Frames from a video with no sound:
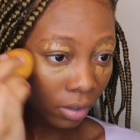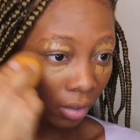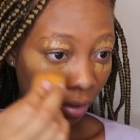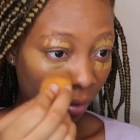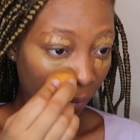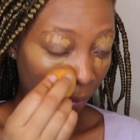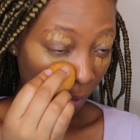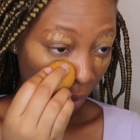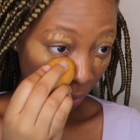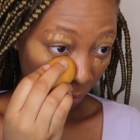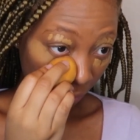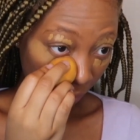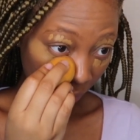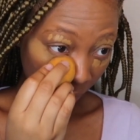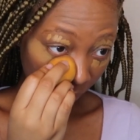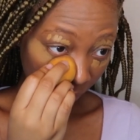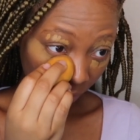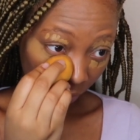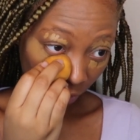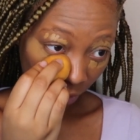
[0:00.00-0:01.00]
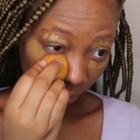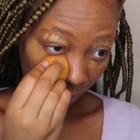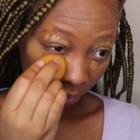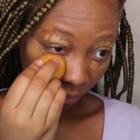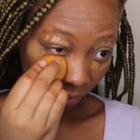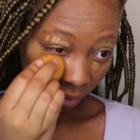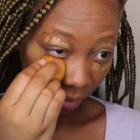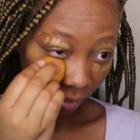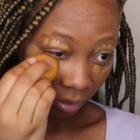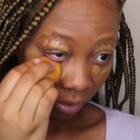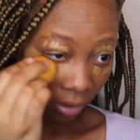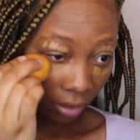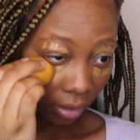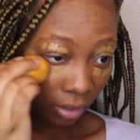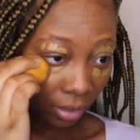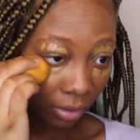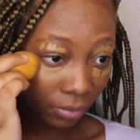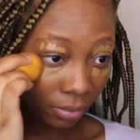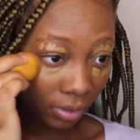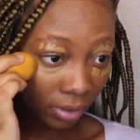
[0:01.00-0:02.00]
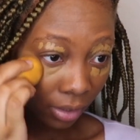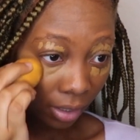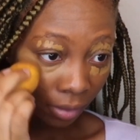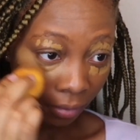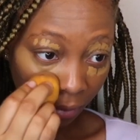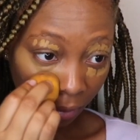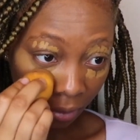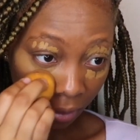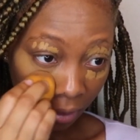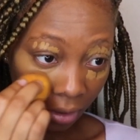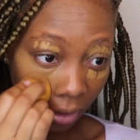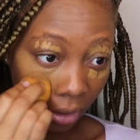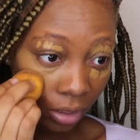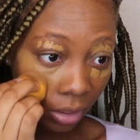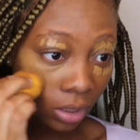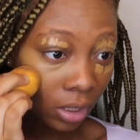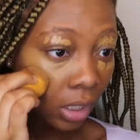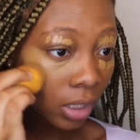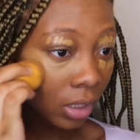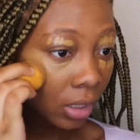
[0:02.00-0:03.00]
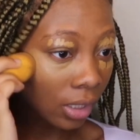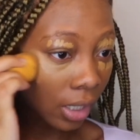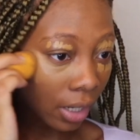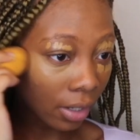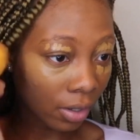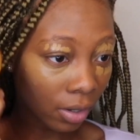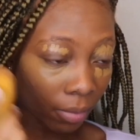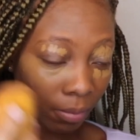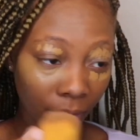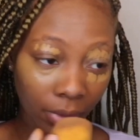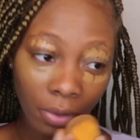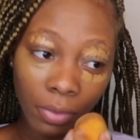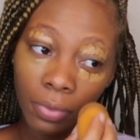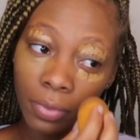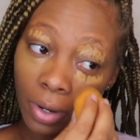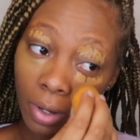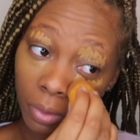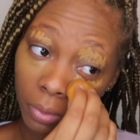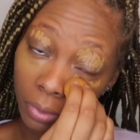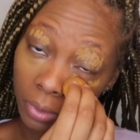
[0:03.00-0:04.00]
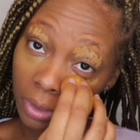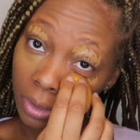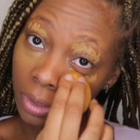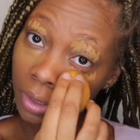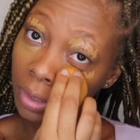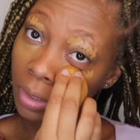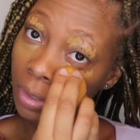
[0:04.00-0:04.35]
in my room, so I moved around a lot of stuff, so these things cannot be found.